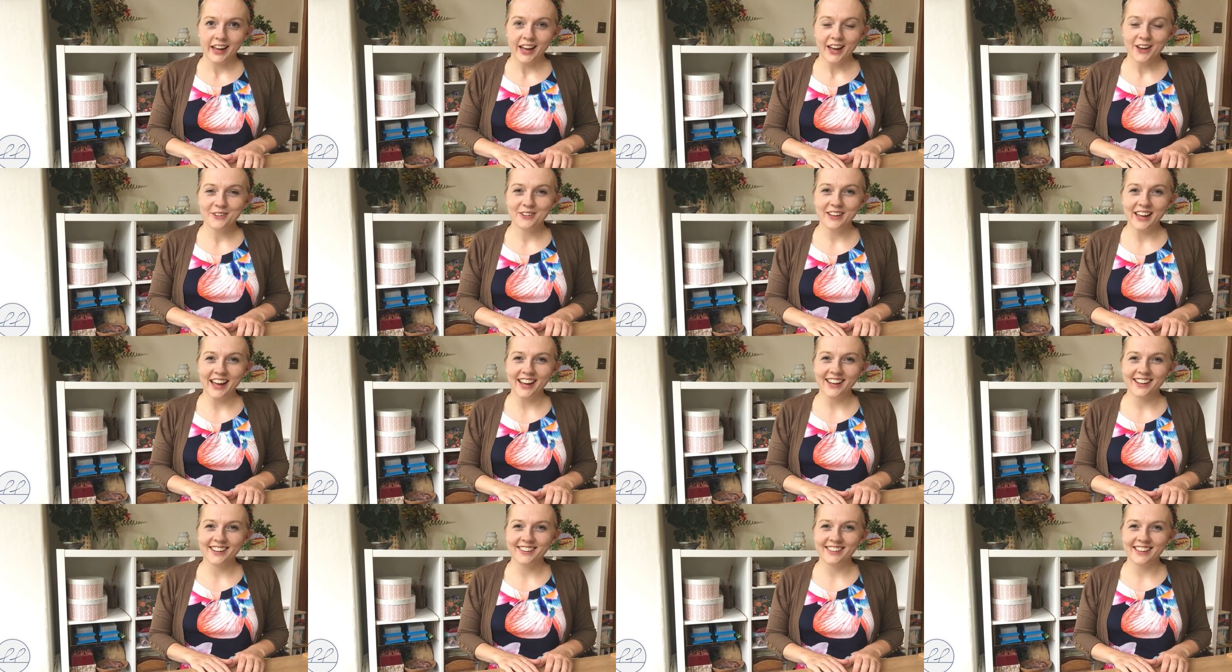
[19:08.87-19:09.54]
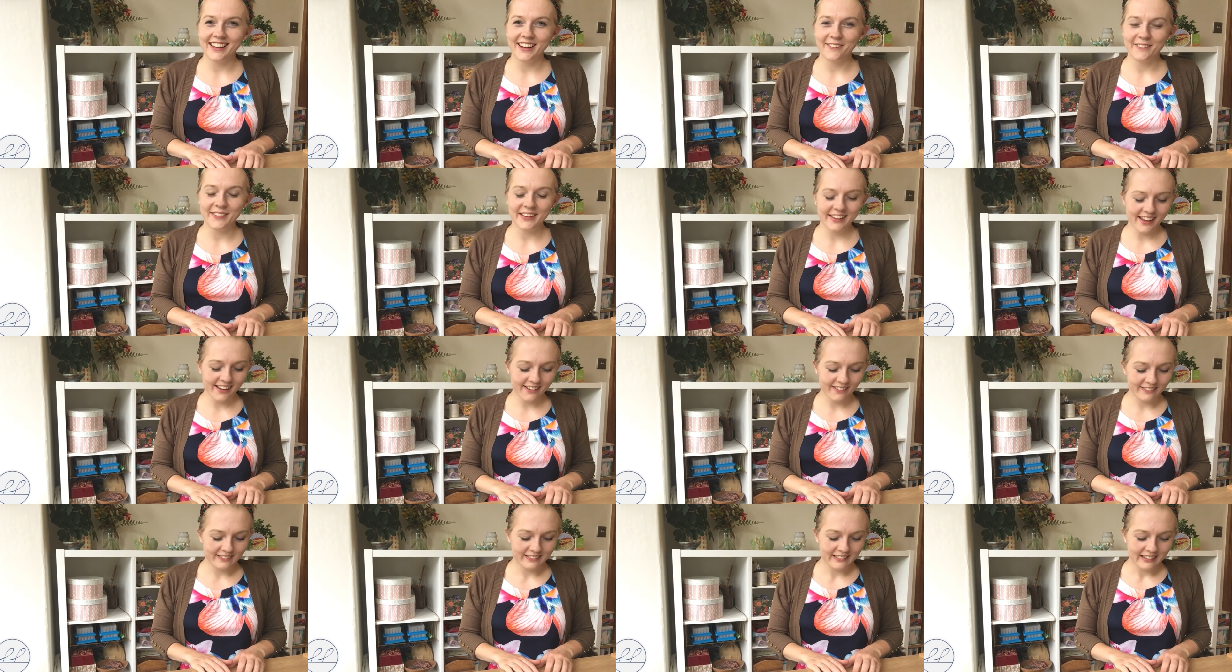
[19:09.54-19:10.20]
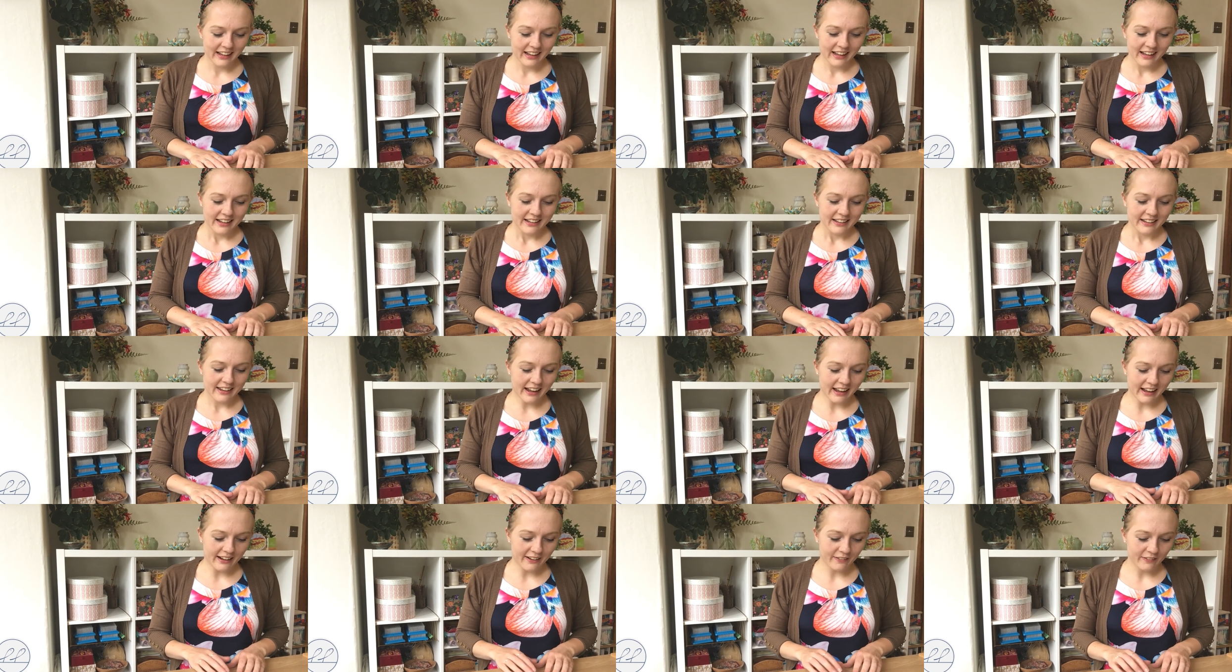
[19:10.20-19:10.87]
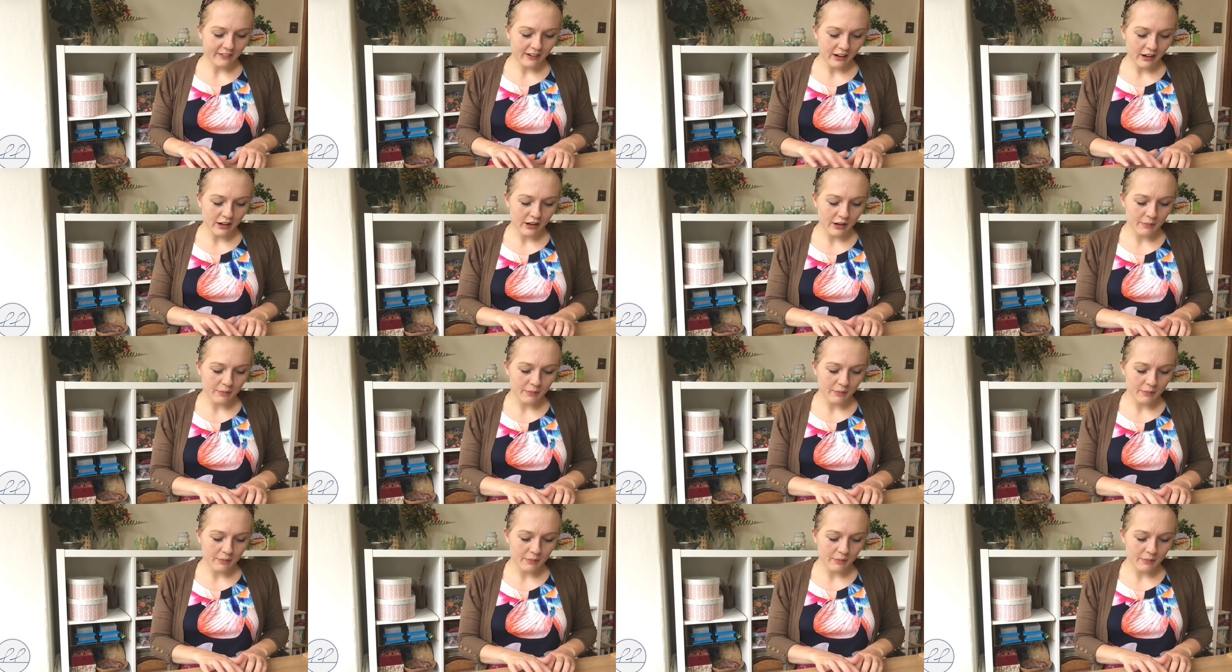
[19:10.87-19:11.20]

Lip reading: Okay, there we go. Now,